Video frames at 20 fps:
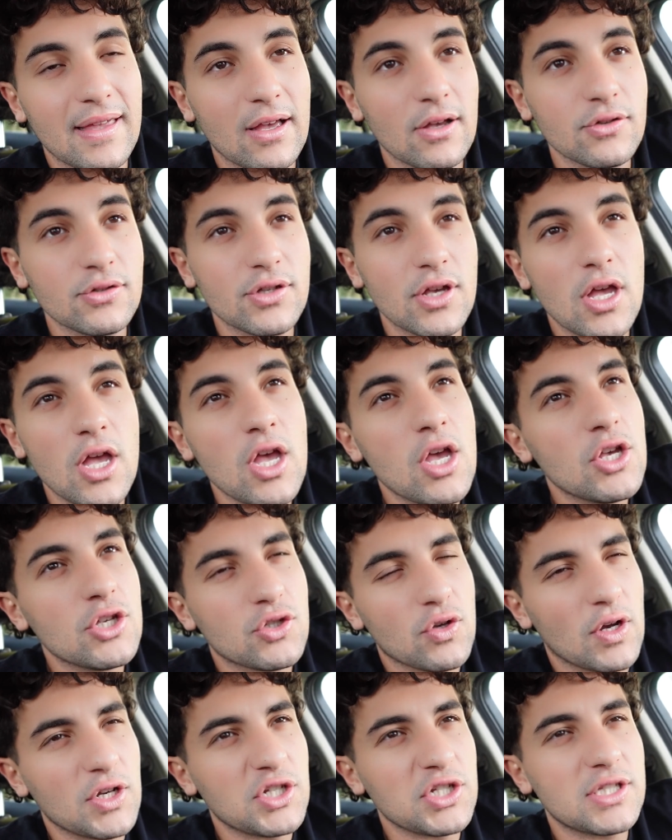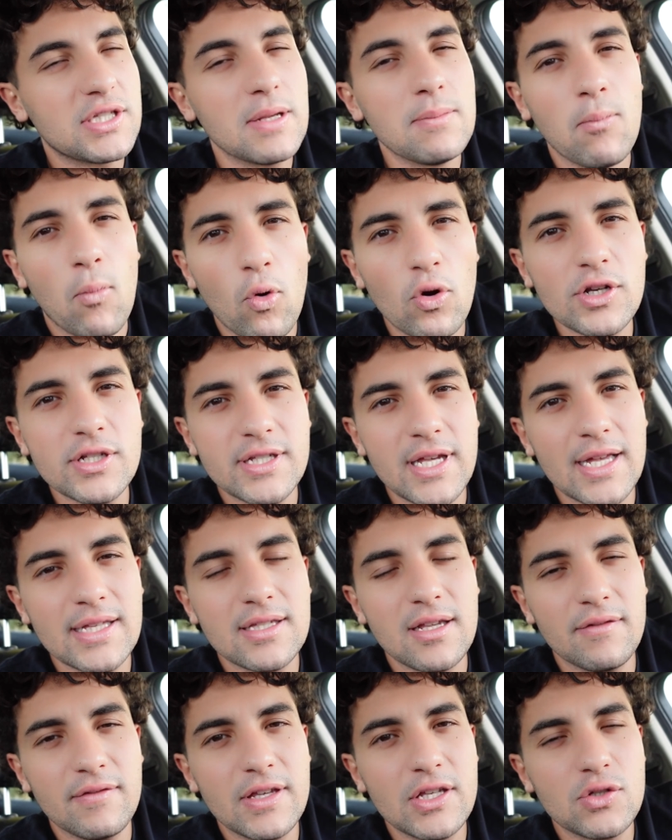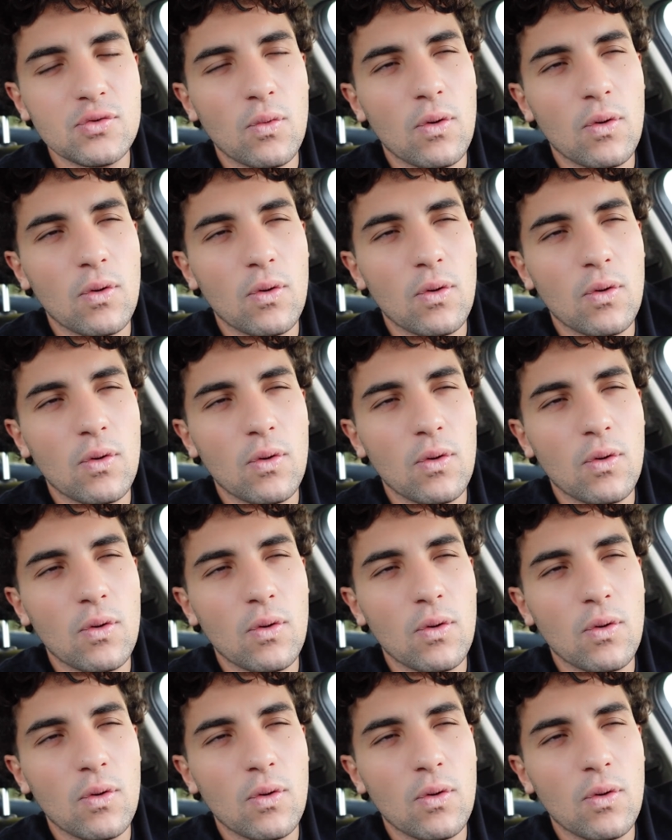else, so I just did more sets of each